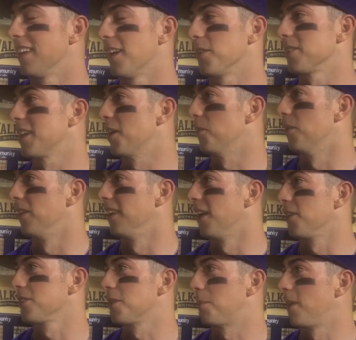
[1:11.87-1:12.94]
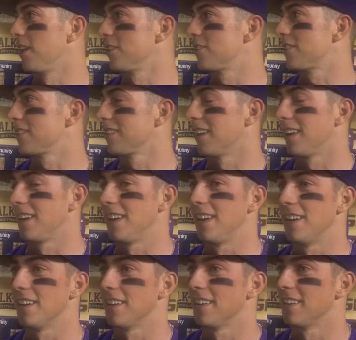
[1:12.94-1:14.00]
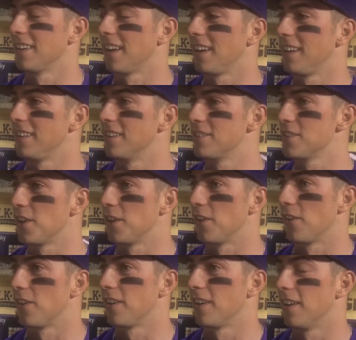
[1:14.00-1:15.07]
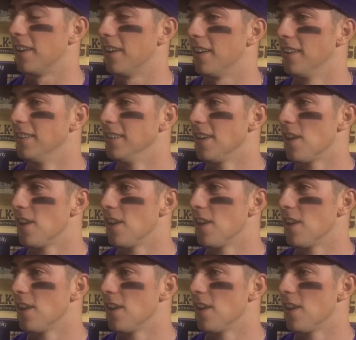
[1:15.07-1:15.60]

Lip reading: that was that one. That was the pitch I needed, and I needed to turn on.